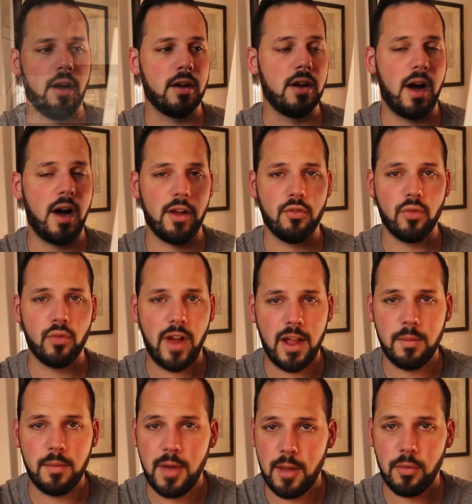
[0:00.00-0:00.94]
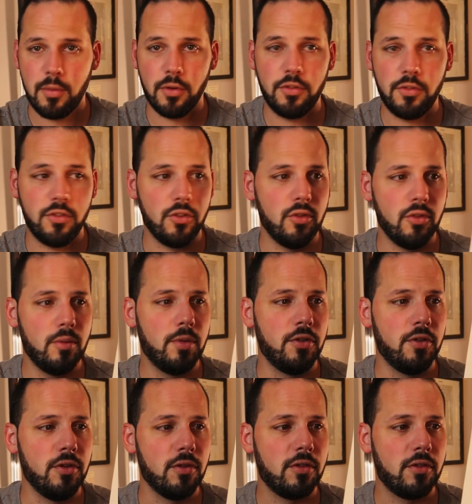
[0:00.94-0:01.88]
cotton rag paper to
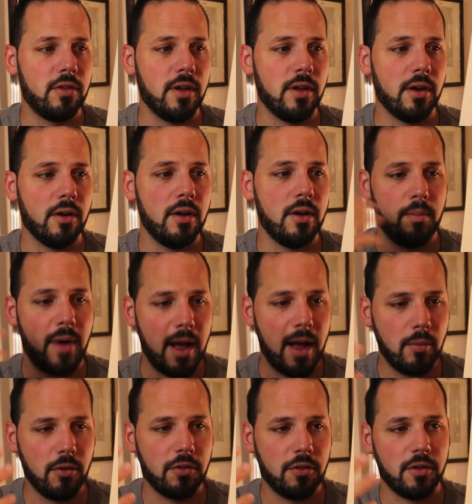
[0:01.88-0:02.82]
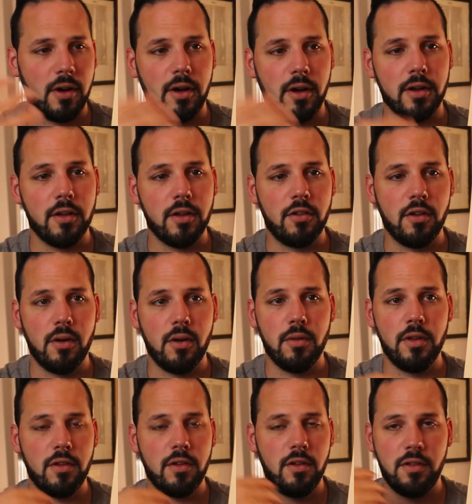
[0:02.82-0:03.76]
produce their Bibles on. And
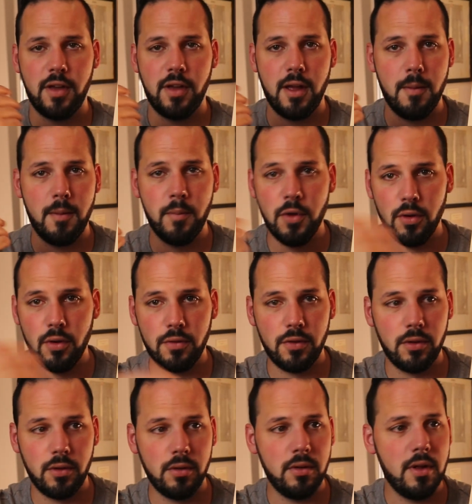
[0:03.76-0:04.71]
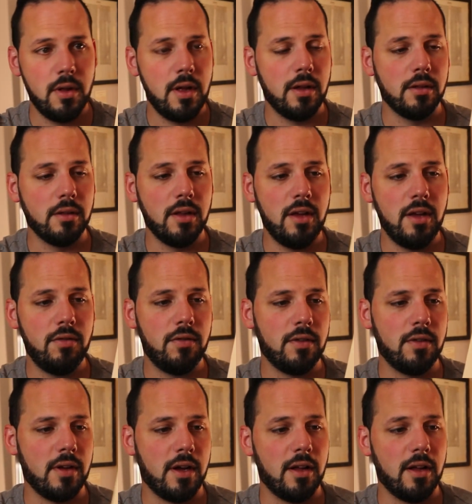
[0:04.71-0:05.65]
so this is a beautiful
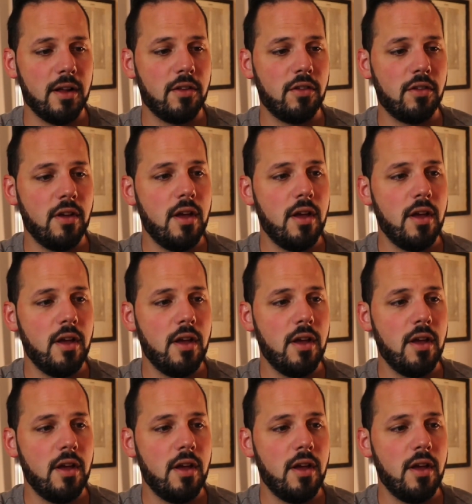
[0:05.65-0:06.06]
leaf. It's